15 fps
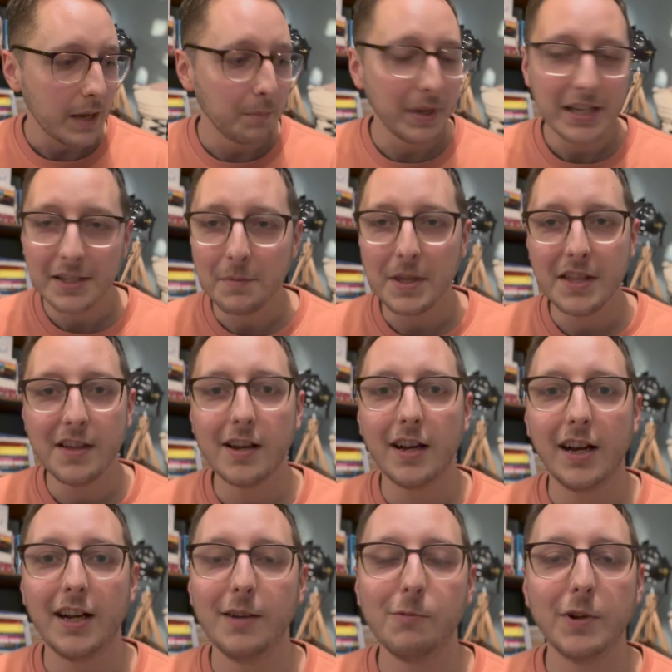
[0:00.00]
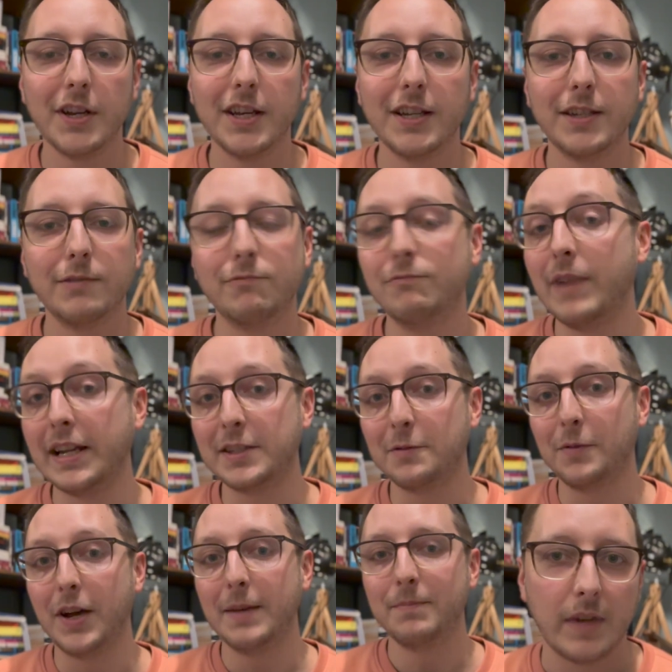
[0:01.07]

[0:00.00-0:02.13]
But it's something that I want to rectify.